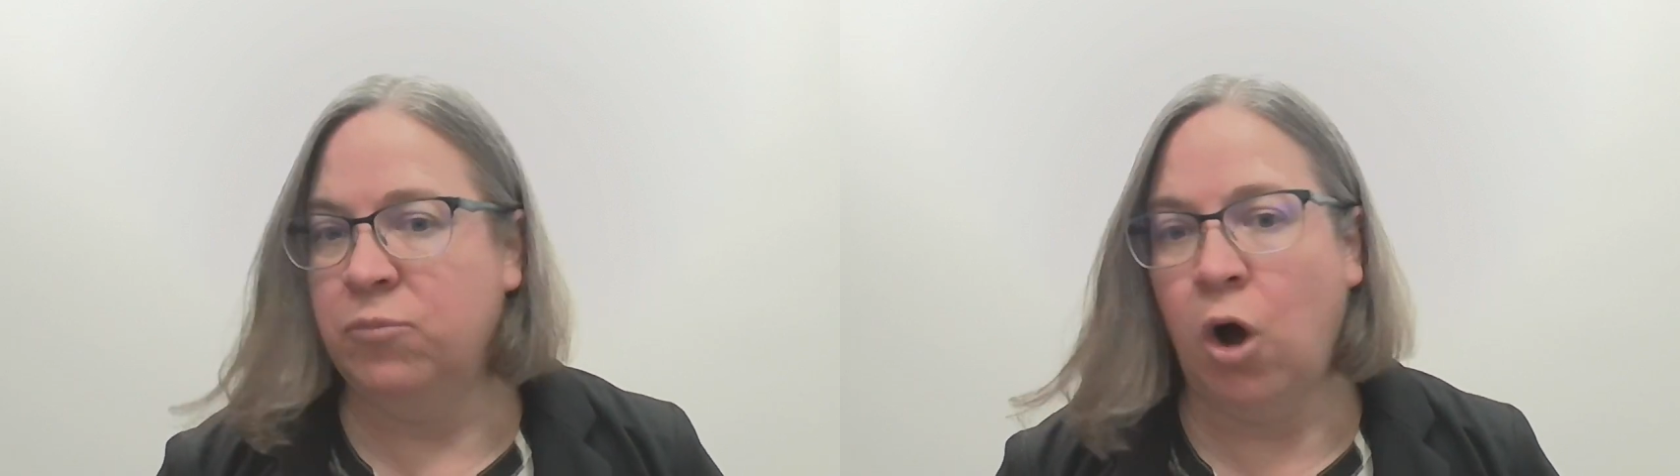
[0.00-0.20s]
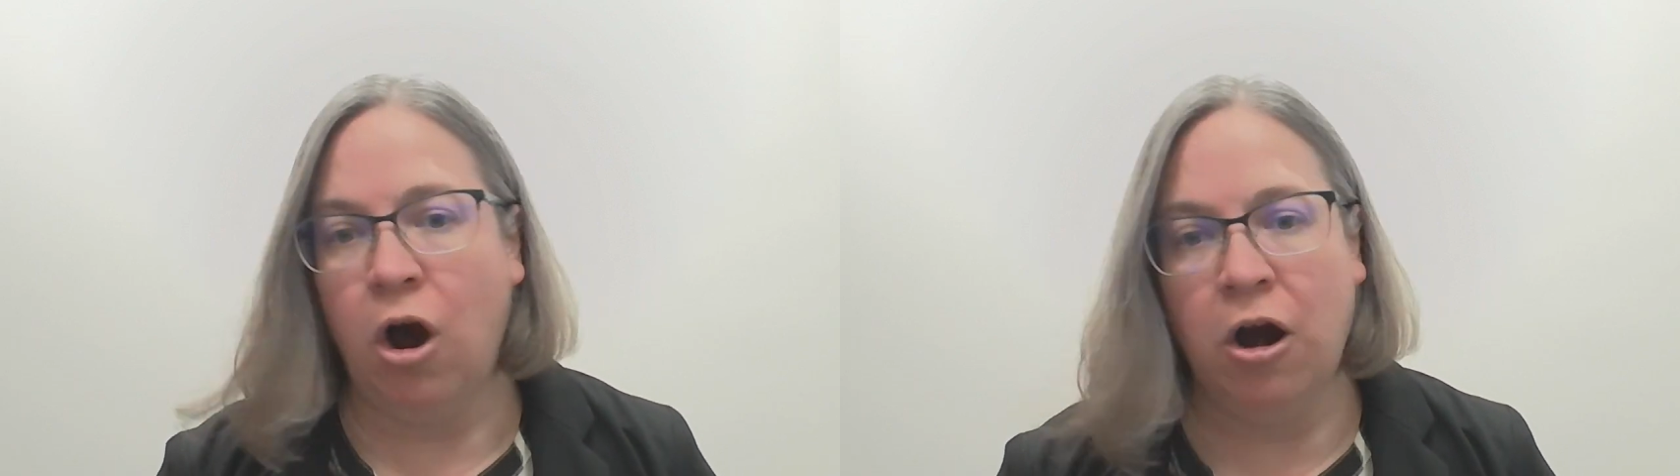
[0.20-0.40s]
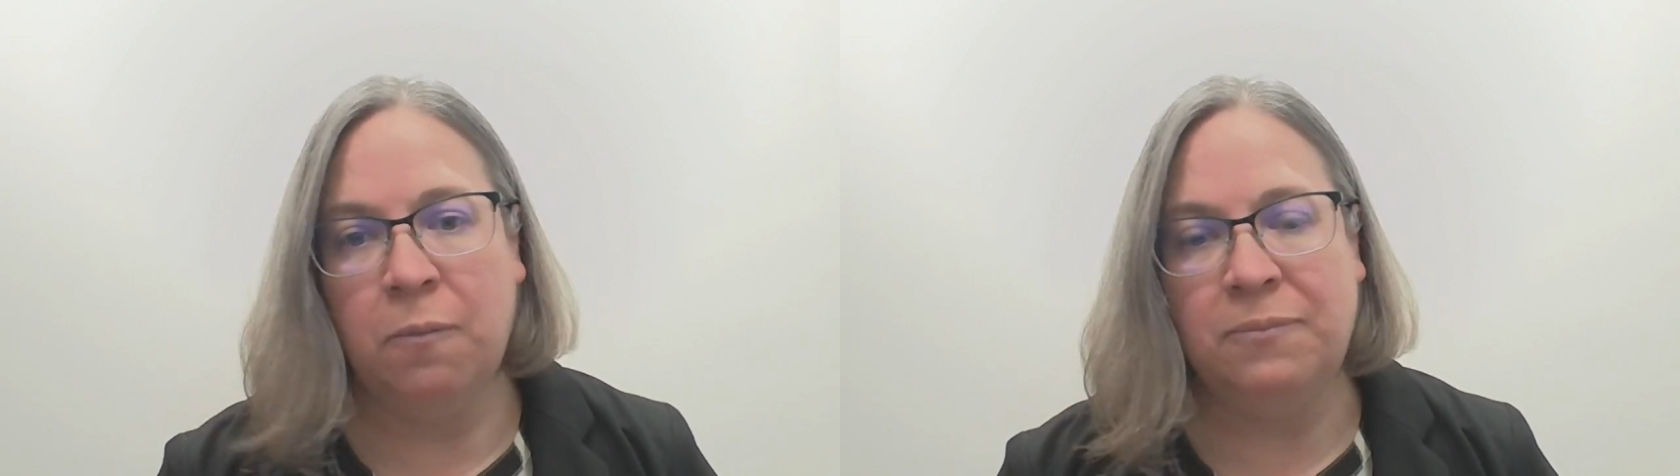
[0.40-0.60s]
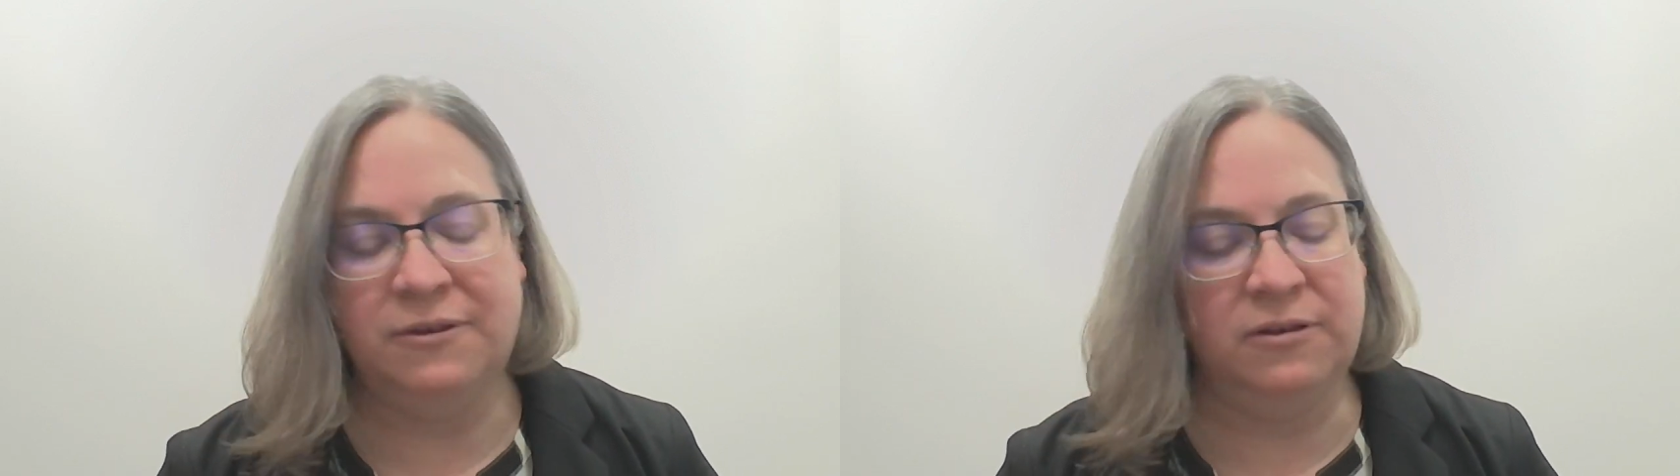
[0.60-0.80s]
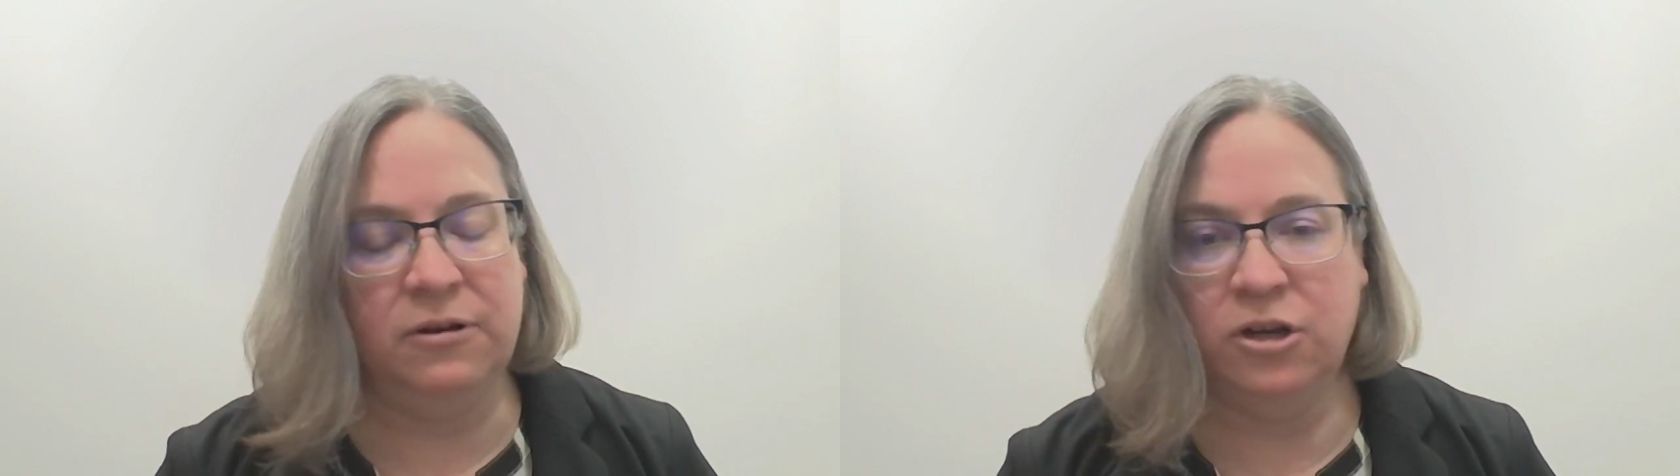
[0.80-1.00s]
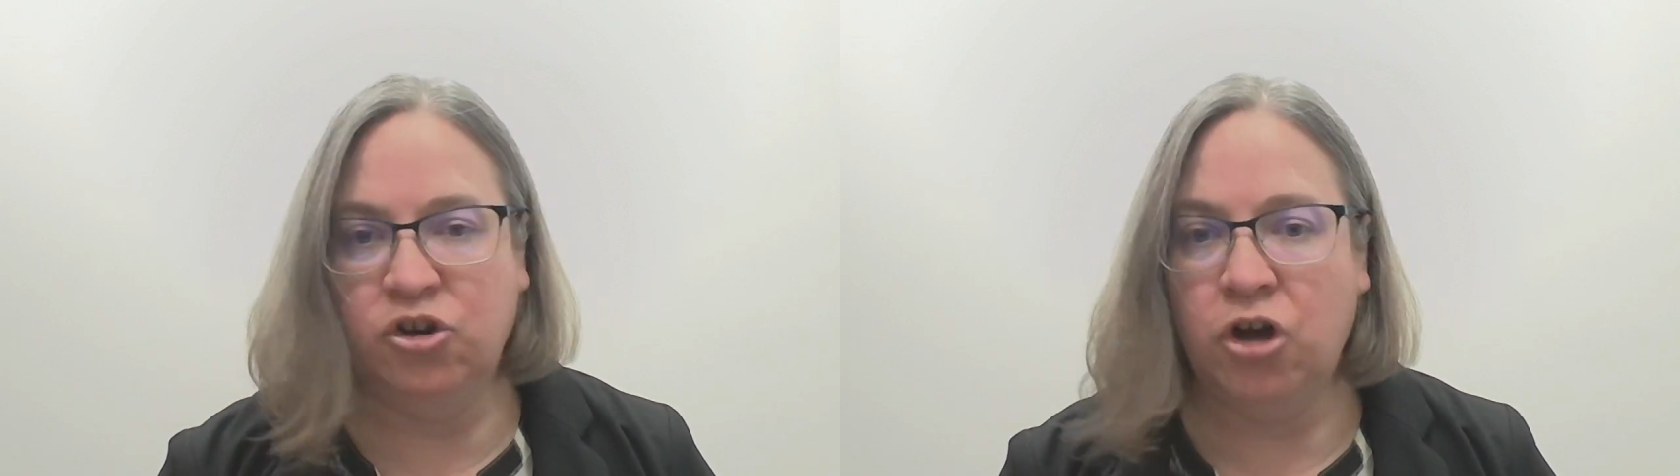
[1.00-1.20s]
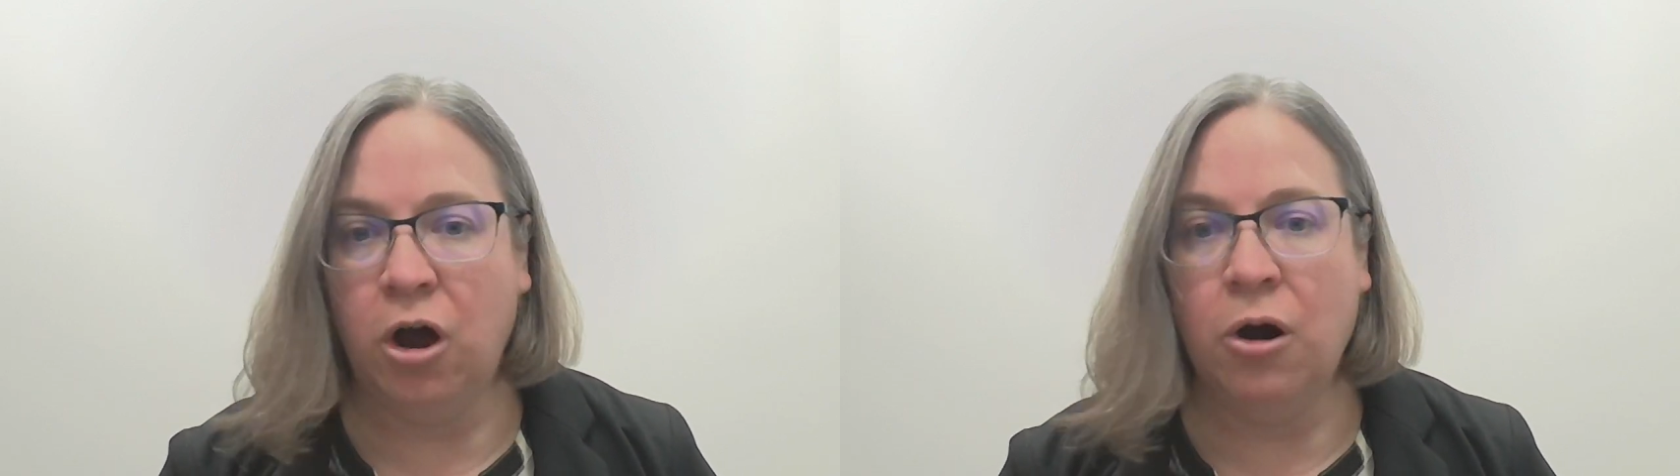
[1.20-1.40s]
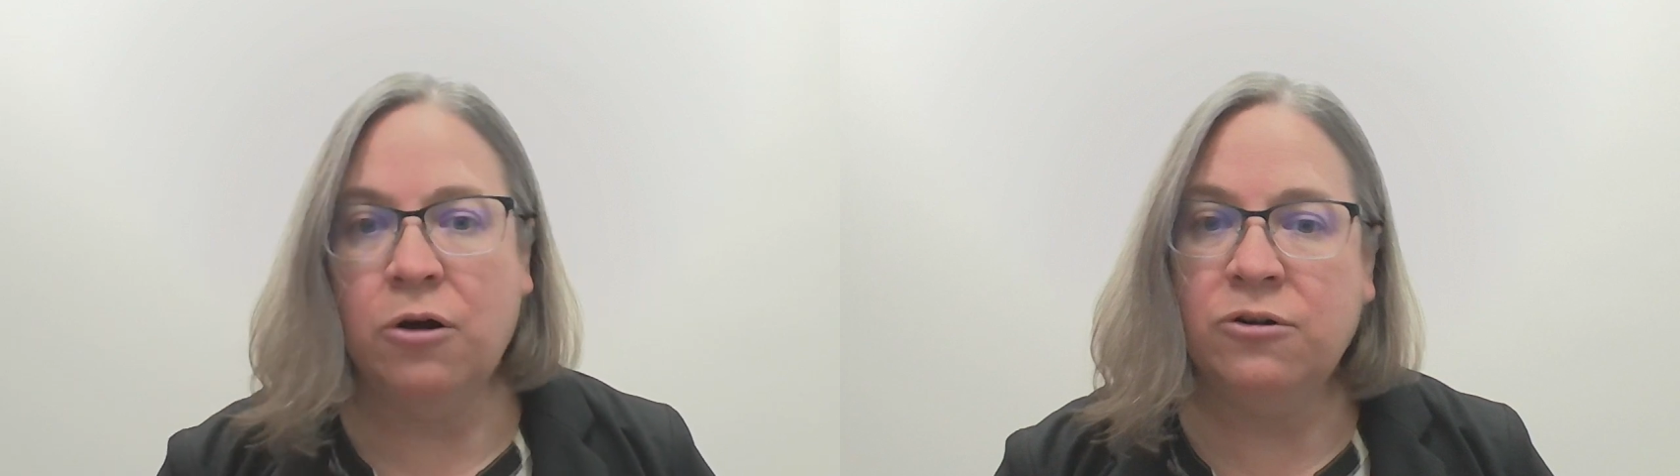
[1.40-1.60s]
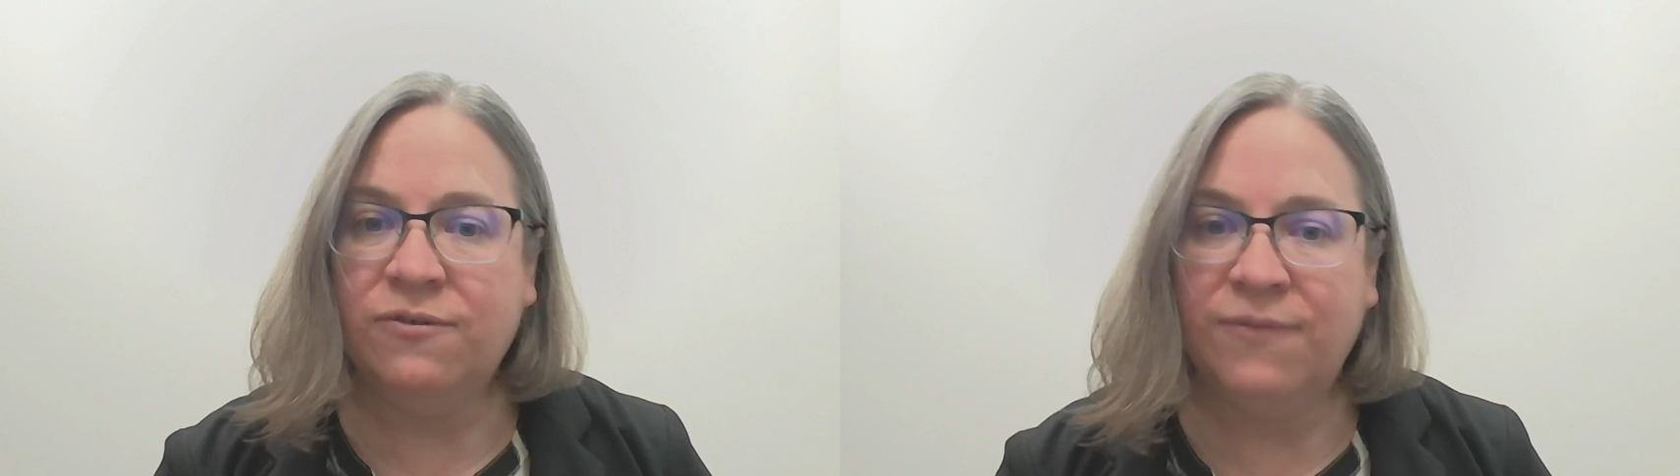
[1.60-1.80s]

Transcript: Harps, guitars,